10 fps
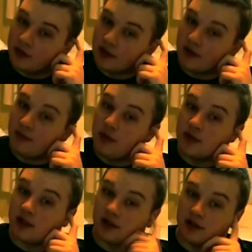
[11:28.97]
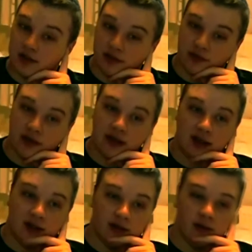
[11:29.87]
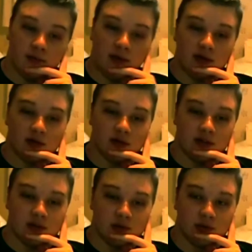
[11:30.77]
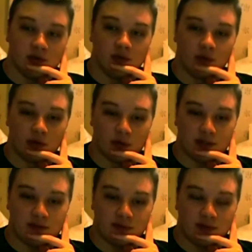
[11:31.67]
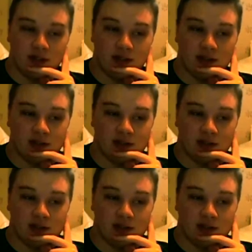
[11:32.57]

of music and stuff like that. I would make sure that it's all royalty free.